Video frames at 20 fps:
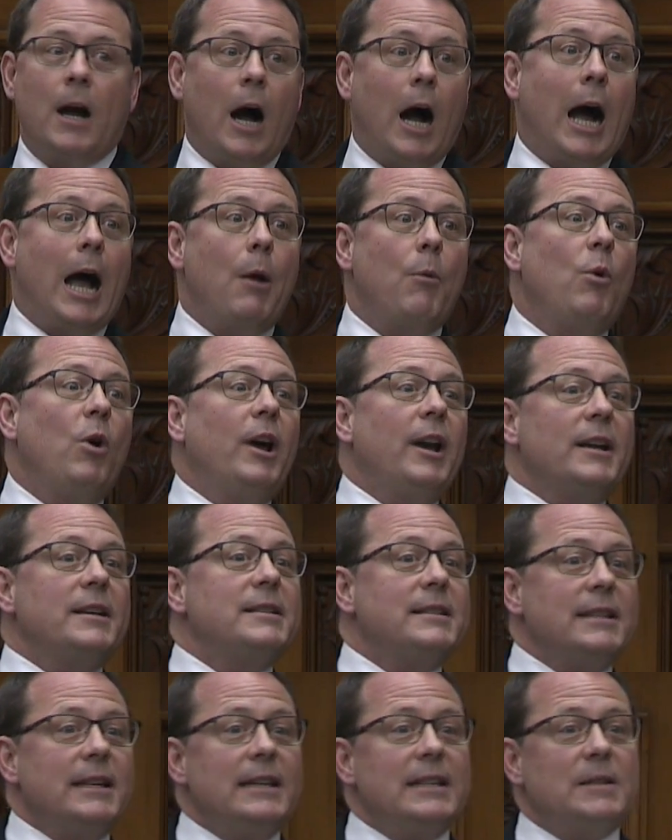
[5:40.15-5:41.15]
I want to
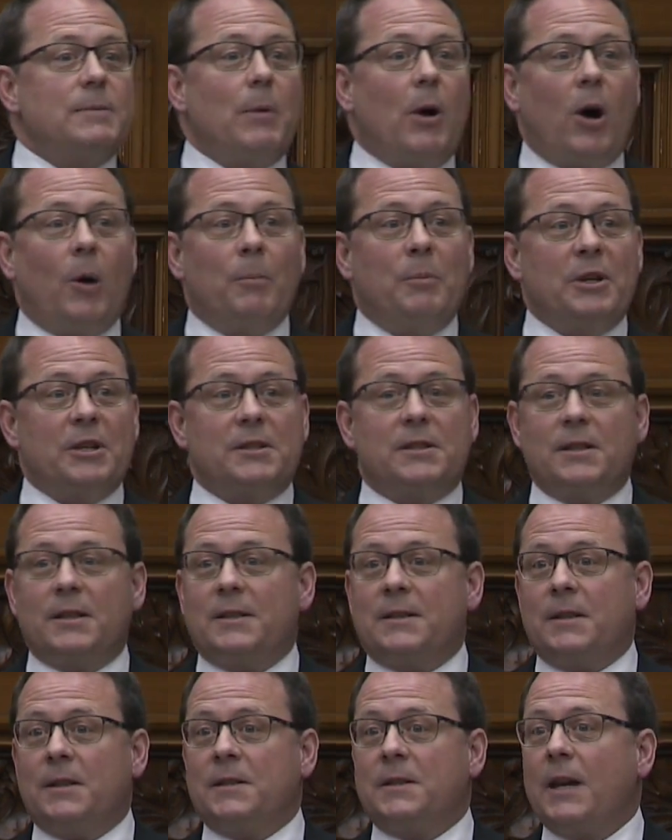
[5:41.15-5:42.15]
see small
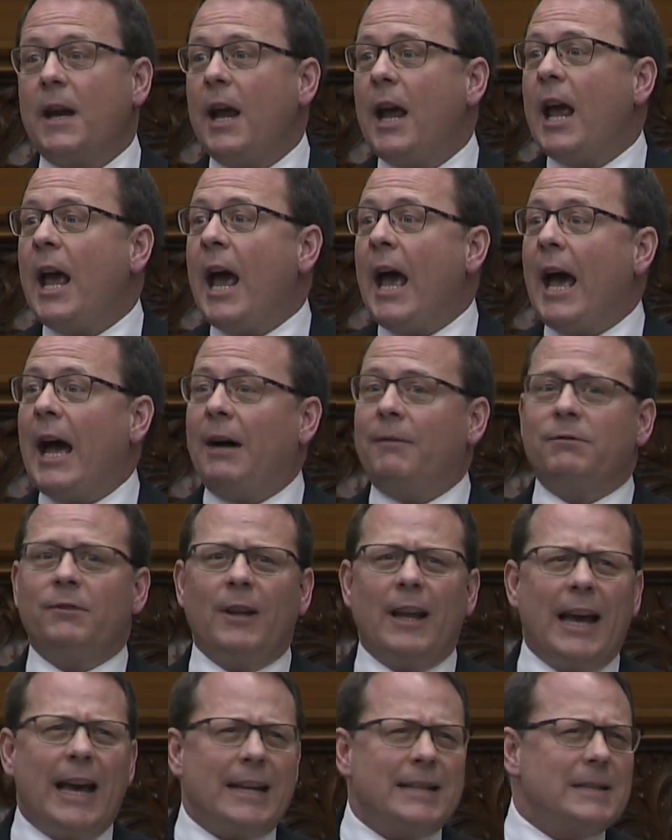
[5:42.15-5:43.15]
businesses have
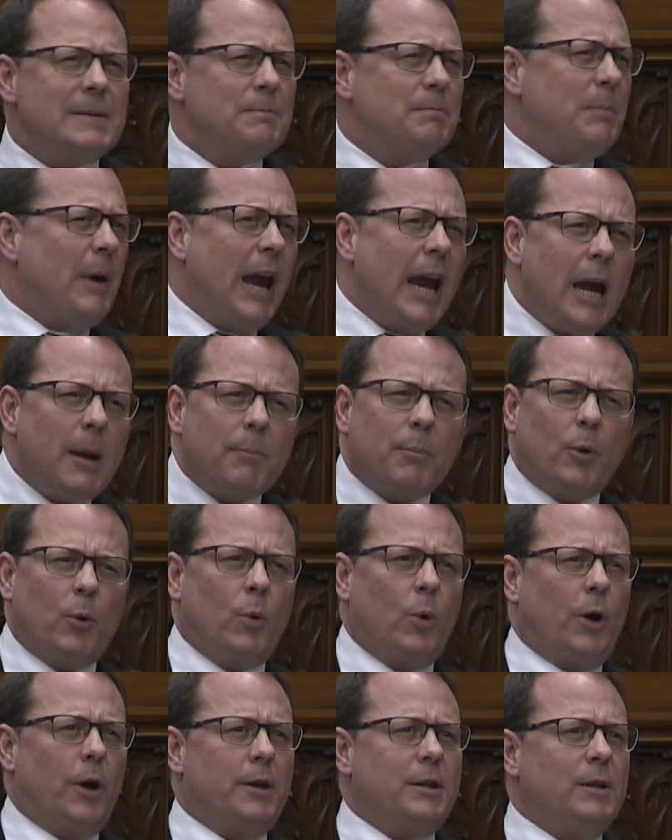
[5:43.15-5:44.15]
less
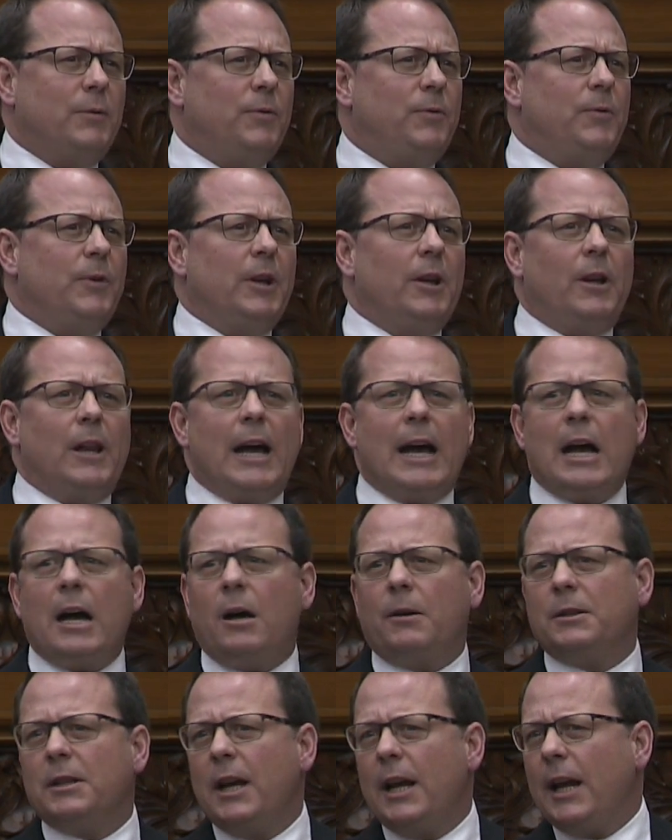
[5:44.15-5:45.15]
paperwork to fill
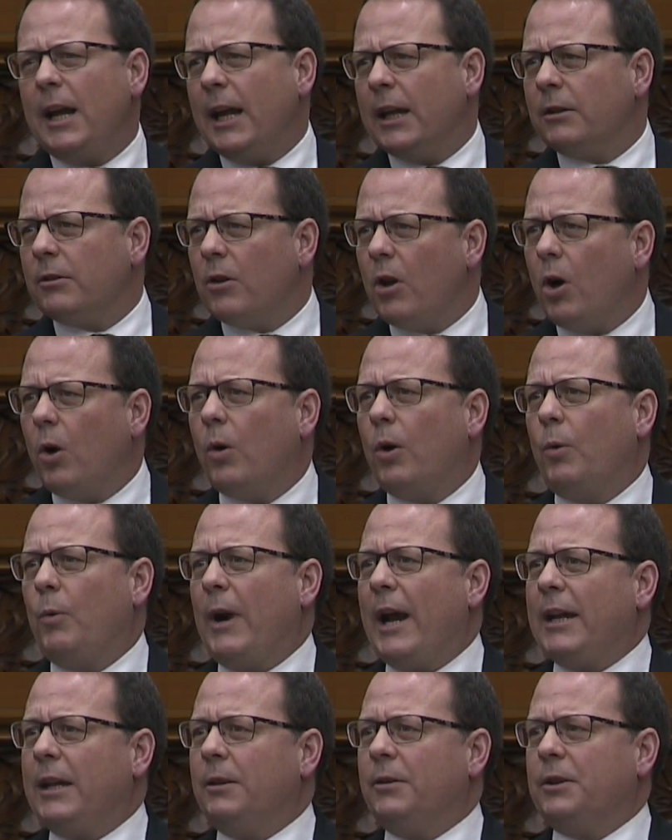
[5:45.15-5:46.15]
out and lower
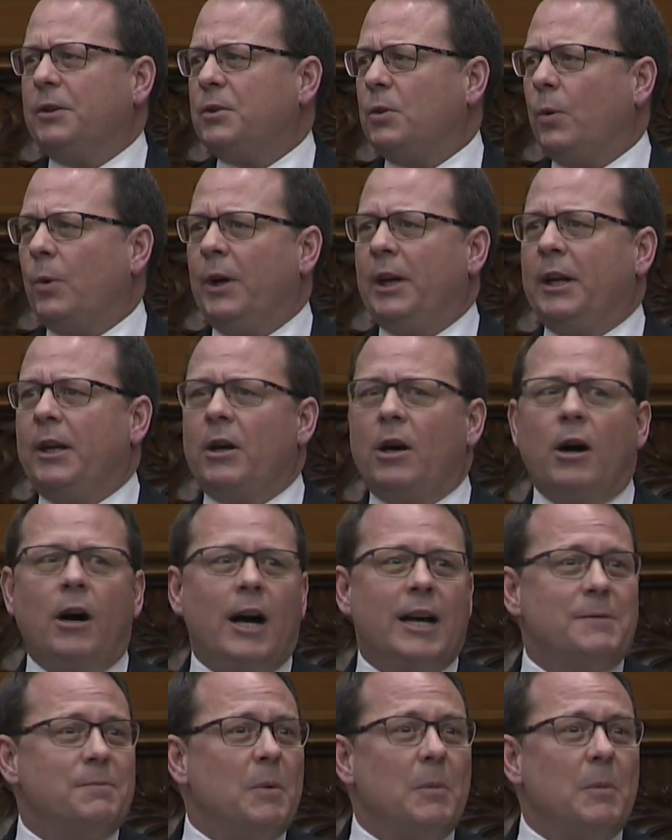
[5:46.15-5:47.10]
regulatory costs,